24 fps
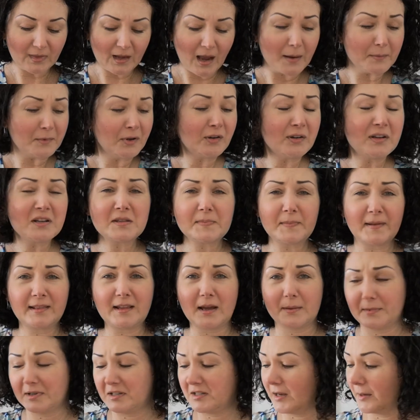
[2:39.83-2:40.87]
I'm not going to spend
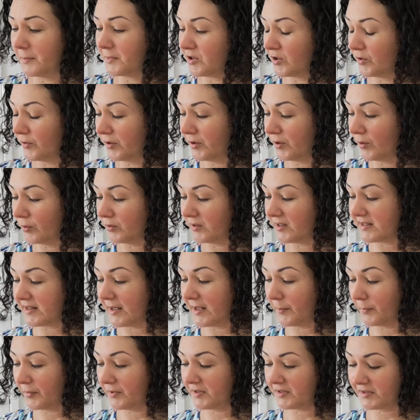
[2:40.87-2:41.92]
that much time showing you all the
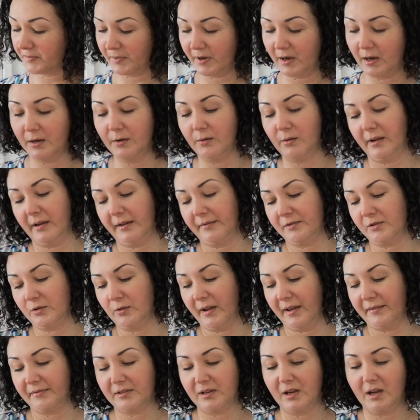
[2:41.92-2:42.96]
samples, but I only have 2
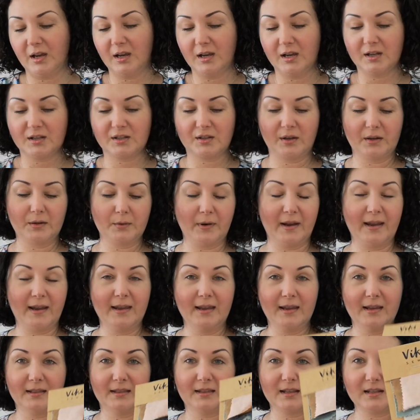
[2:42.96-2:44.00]
left. So anyway,
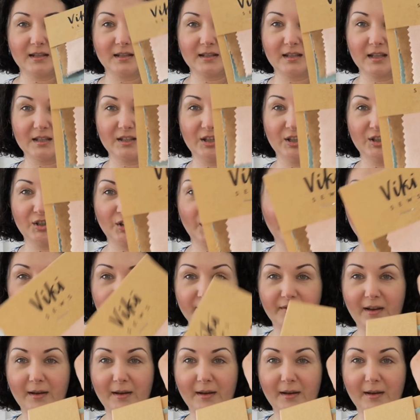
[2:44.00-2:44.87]
this is the t-shirt in